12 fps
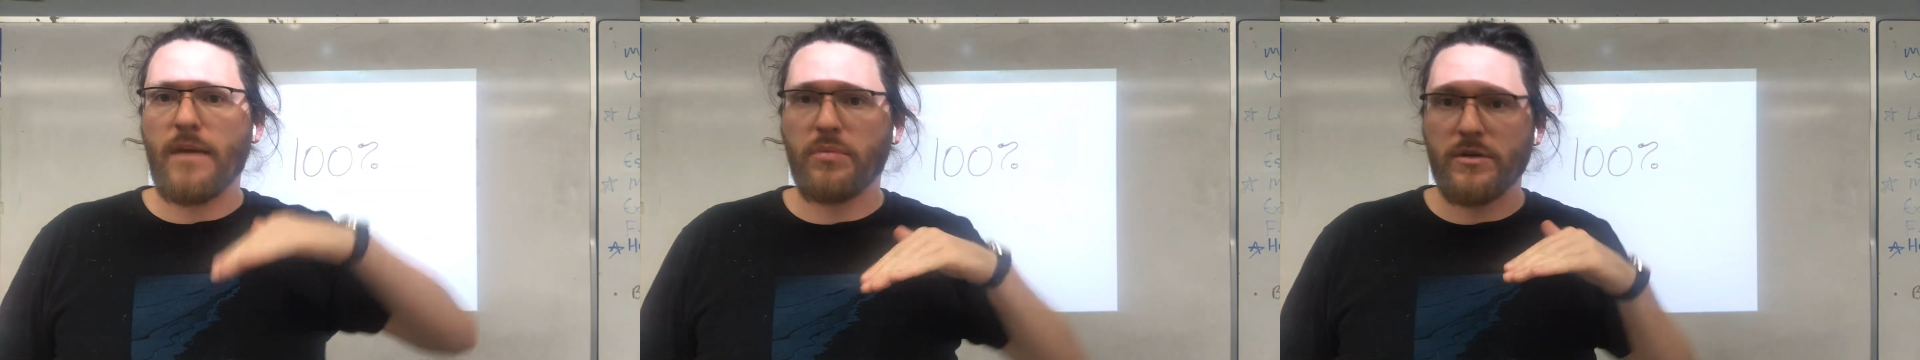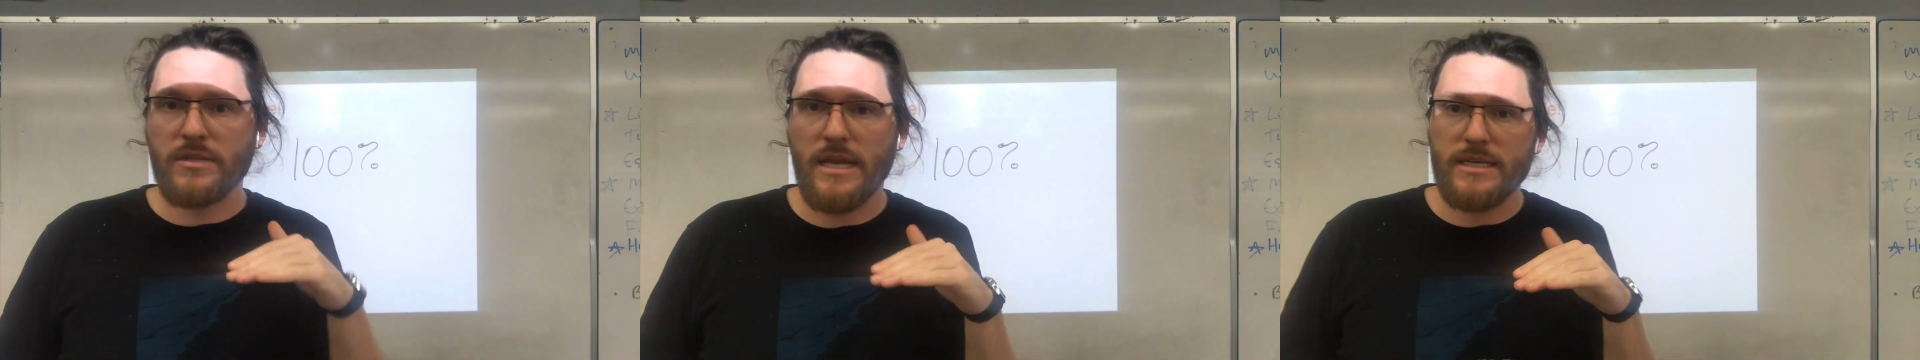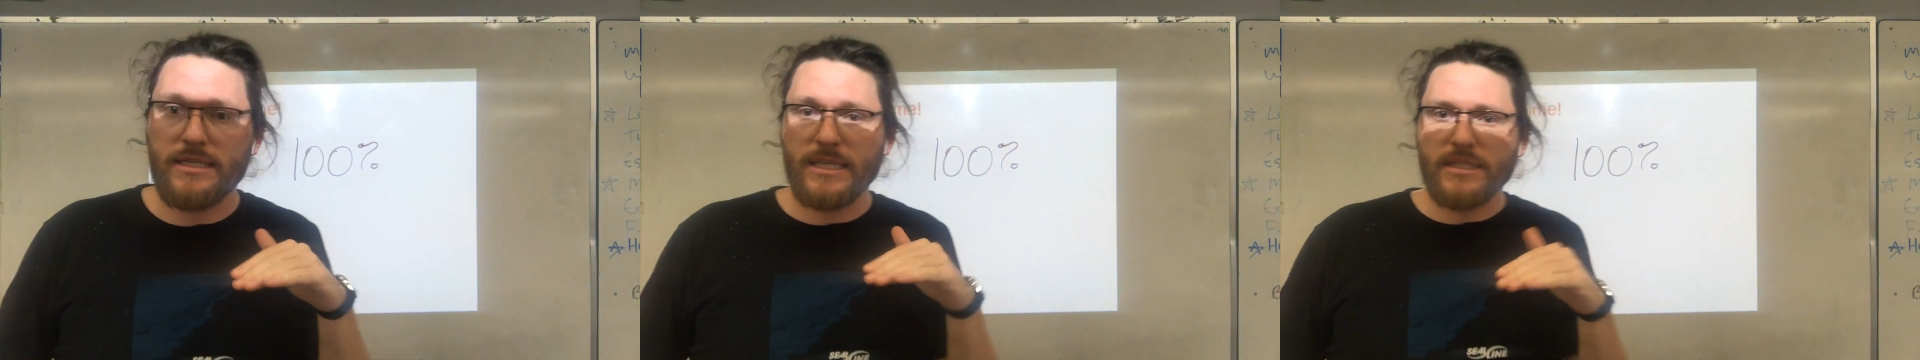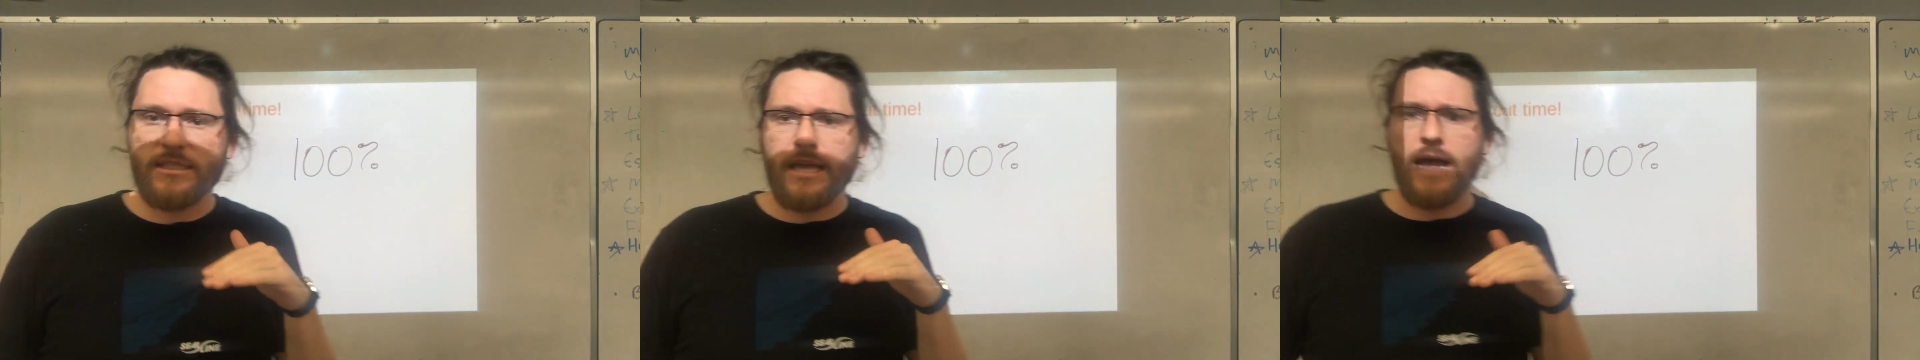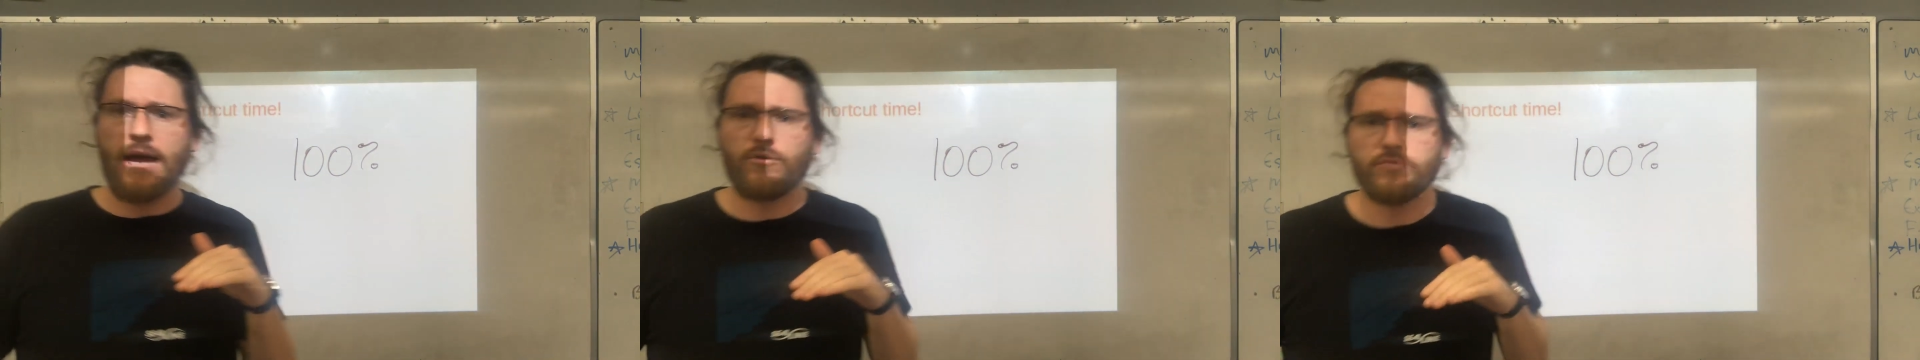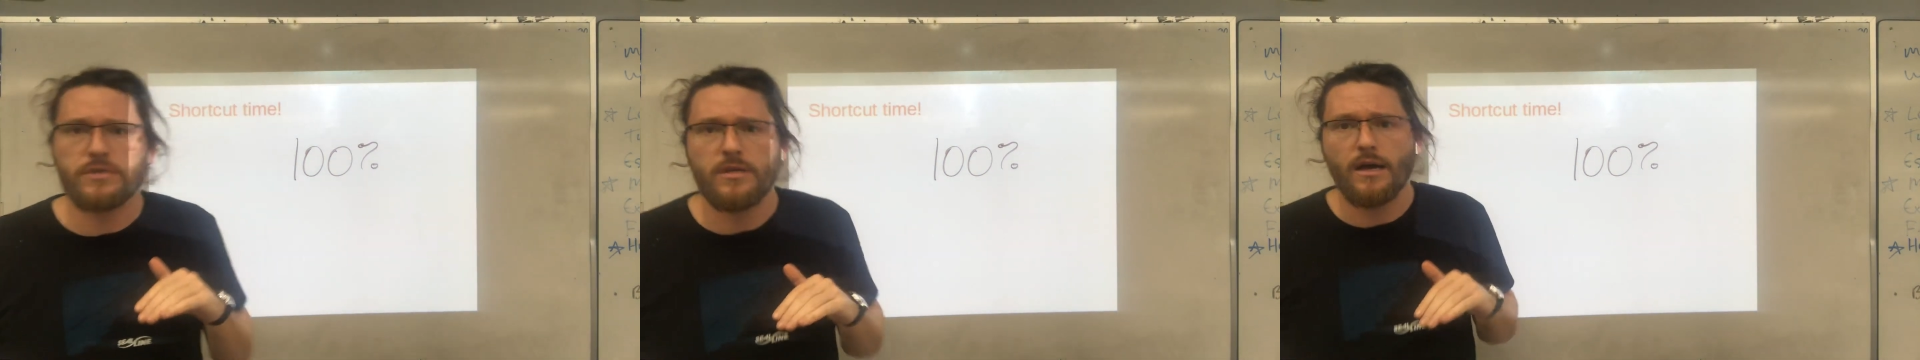percent
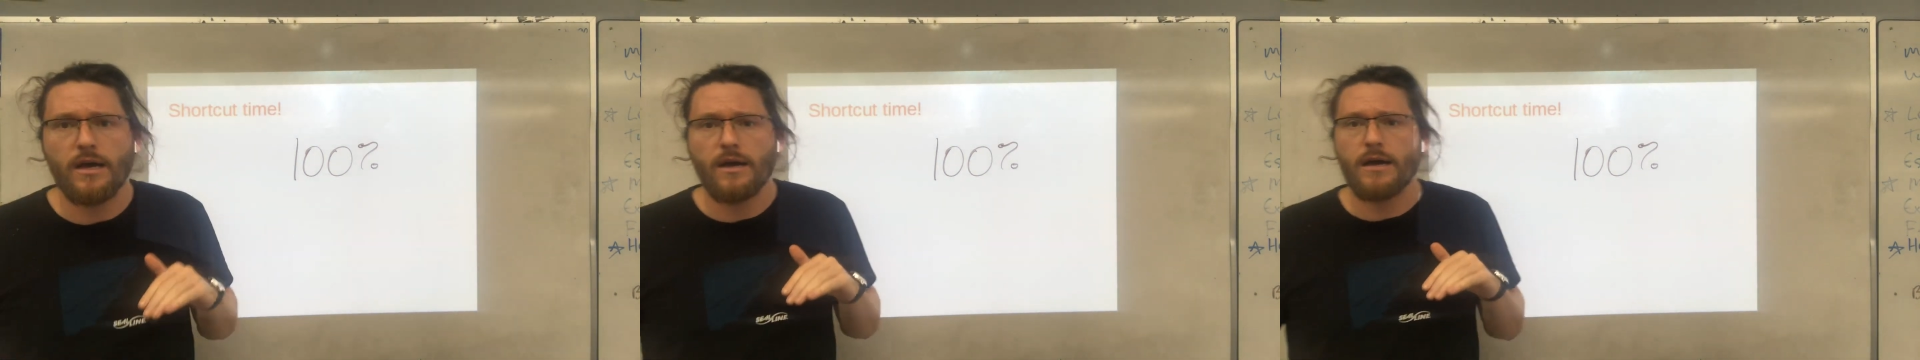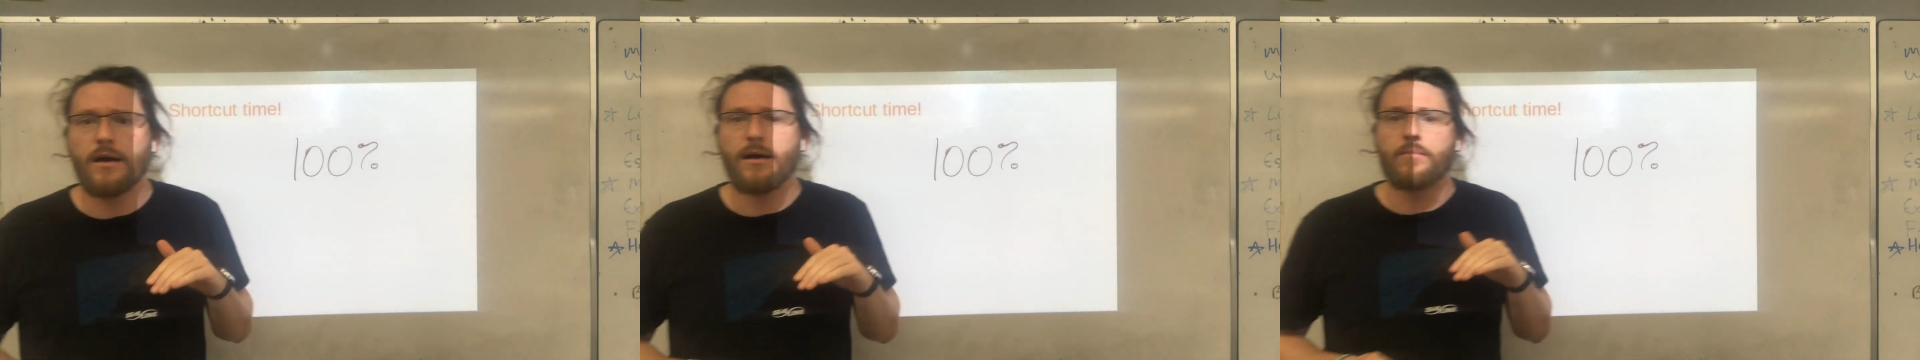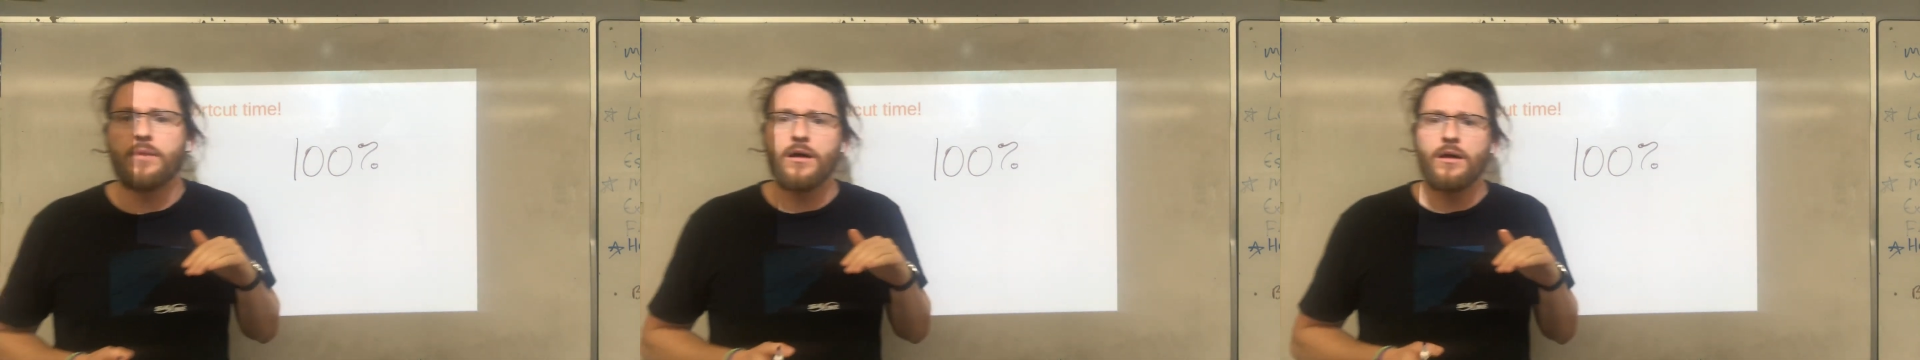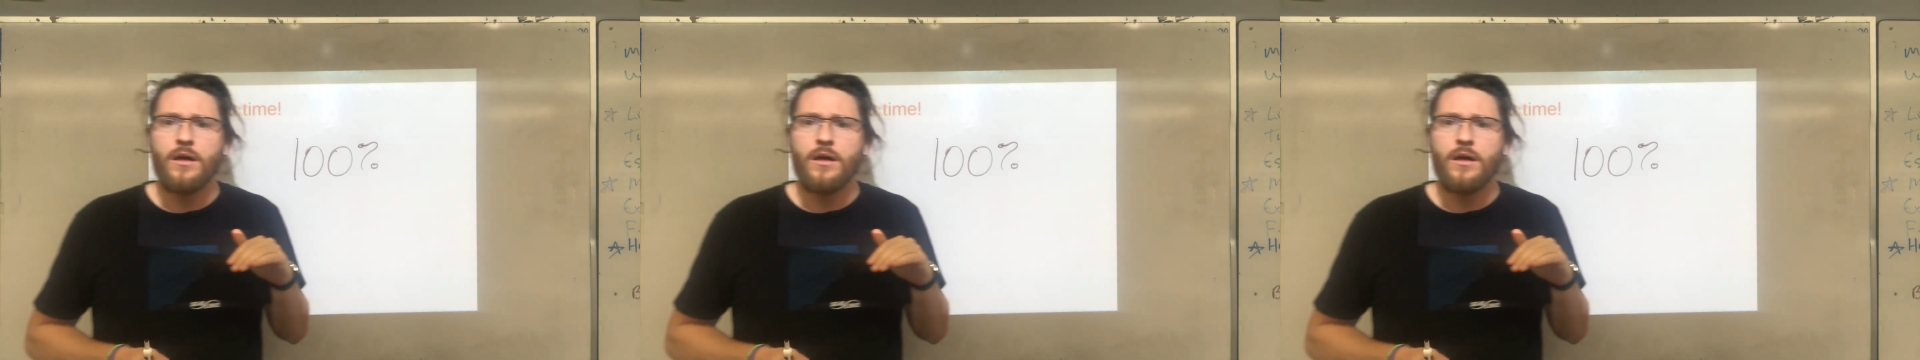discount, kind